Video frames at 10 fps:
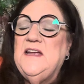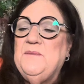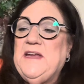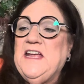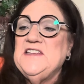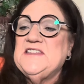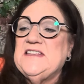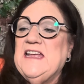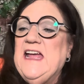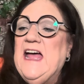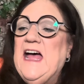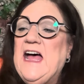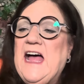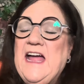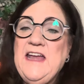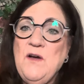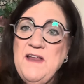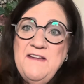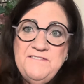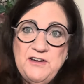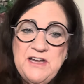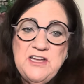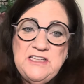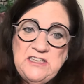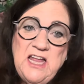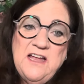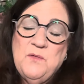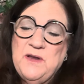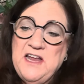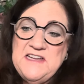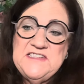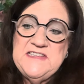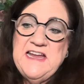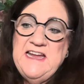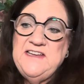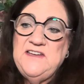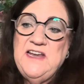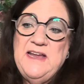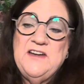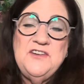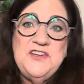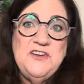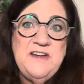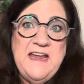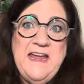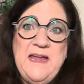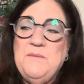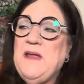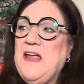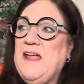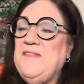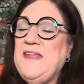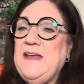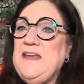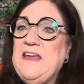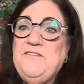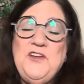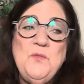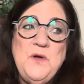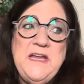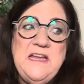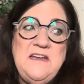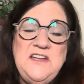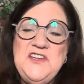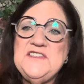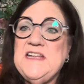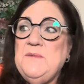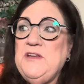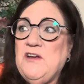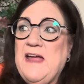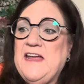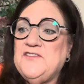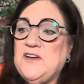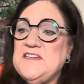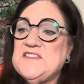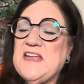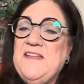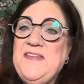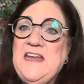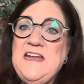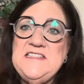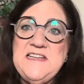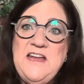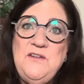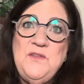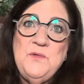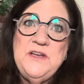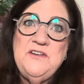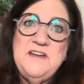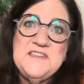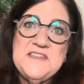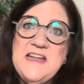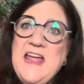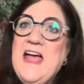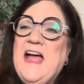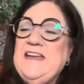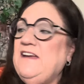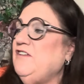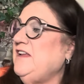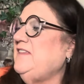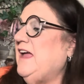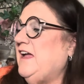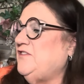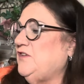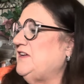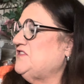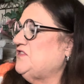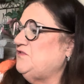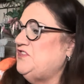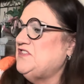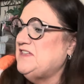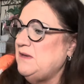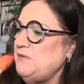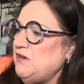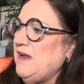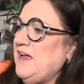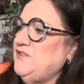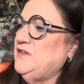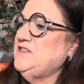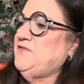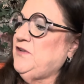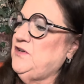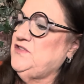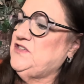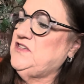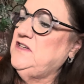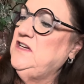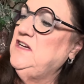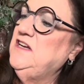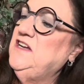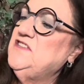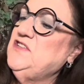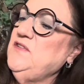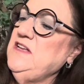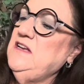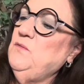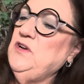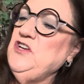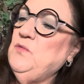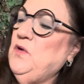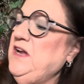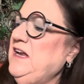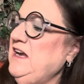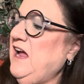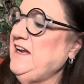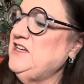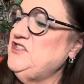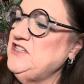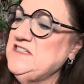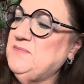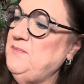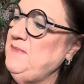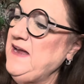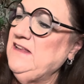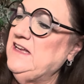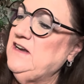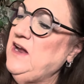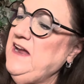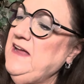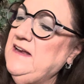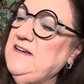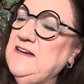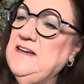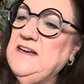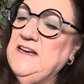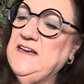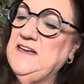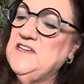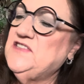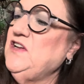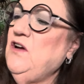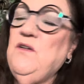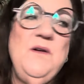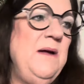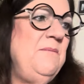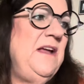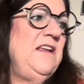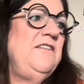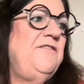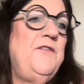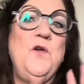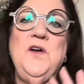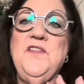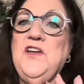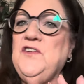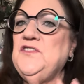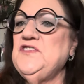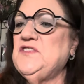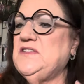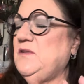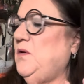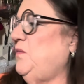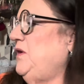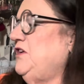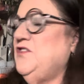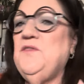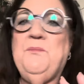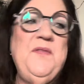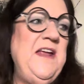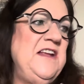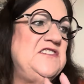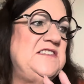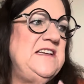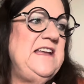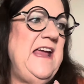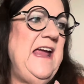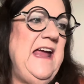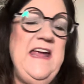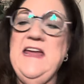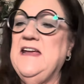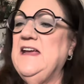Because I don't have very good luck when I say, enter your name, and then if you win, you send me your address, and then I say who the winner is. I never get the address, so just send me your address first, so that when you win, I can just mail it ahead. So, I'm mailing four of those winner things today.